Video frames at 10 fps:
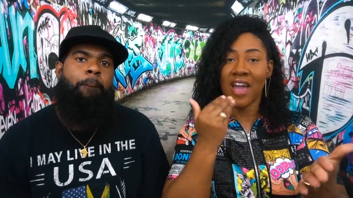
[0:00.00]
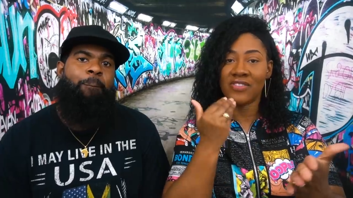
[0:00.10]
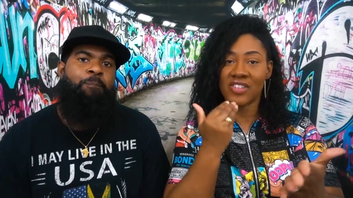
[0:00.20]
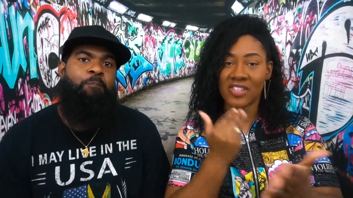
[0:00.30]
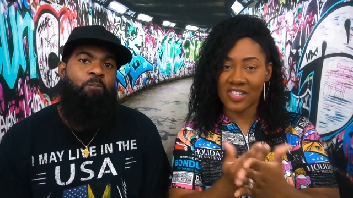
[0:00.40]
Speaker 1: have
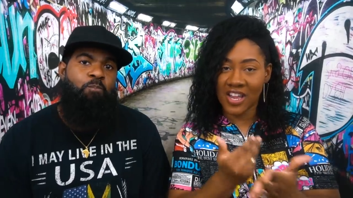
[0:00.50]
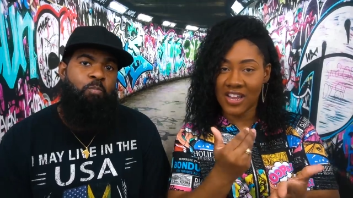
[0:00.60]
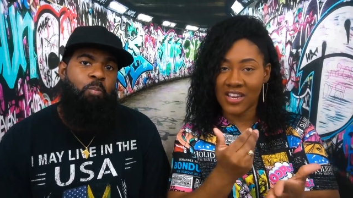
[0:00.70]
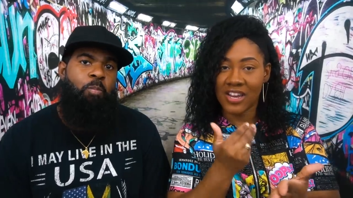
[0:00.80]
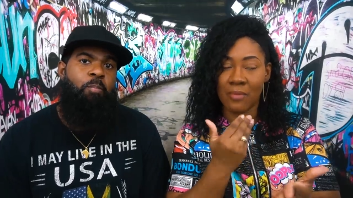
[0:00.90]

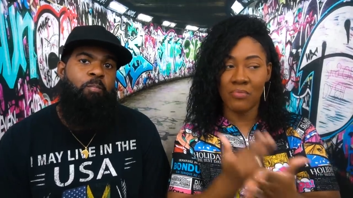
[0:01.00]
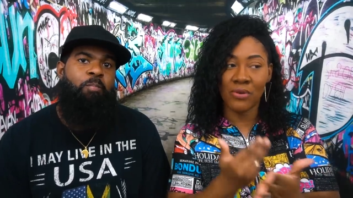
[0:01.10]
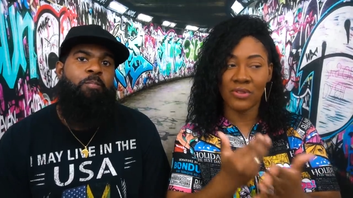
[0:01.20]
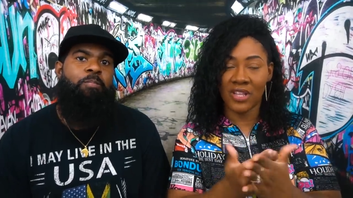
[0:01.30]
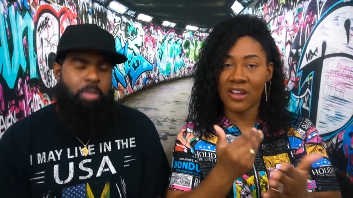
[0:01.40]
sustained and
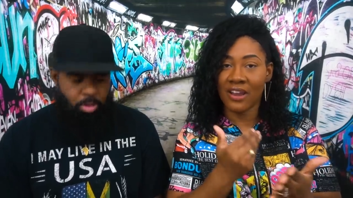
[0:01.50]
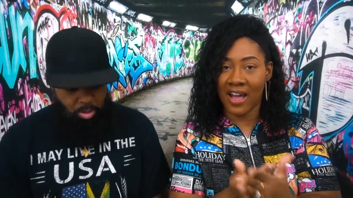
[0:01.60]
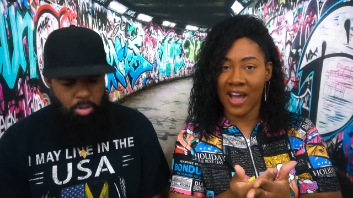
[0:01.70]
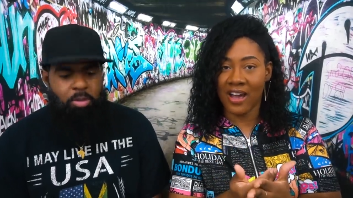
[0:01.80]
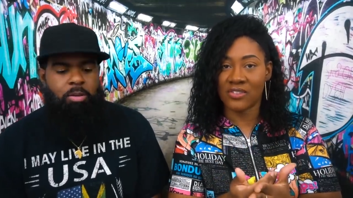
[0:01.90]
built their
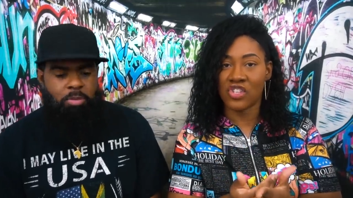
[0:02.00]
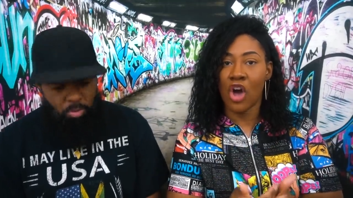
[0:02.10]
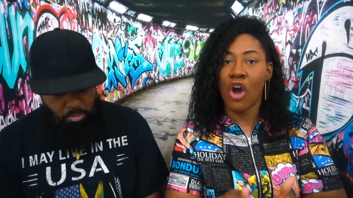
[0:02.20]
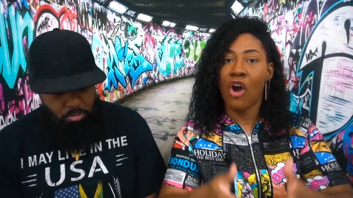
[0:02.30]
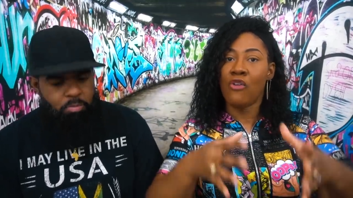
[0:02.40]
lives
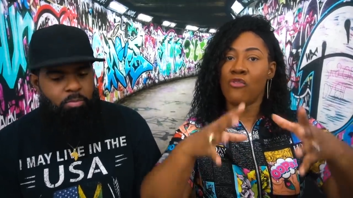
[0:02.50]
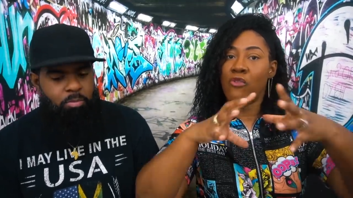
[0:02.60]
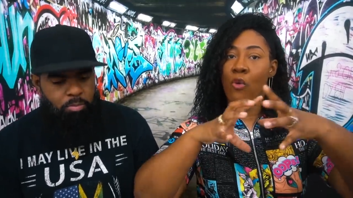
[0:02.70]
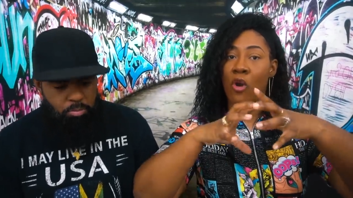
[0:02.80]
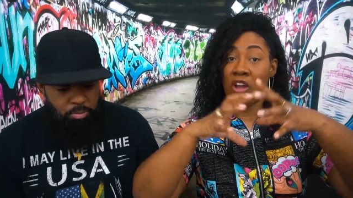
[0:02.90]

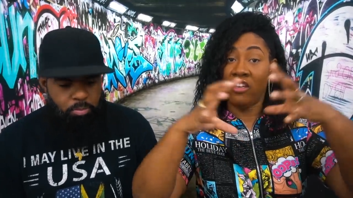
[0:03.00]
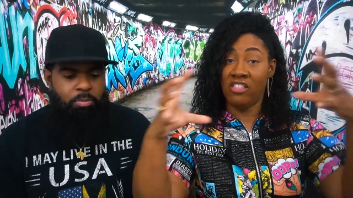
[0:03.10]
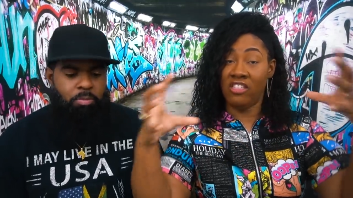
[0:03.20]
for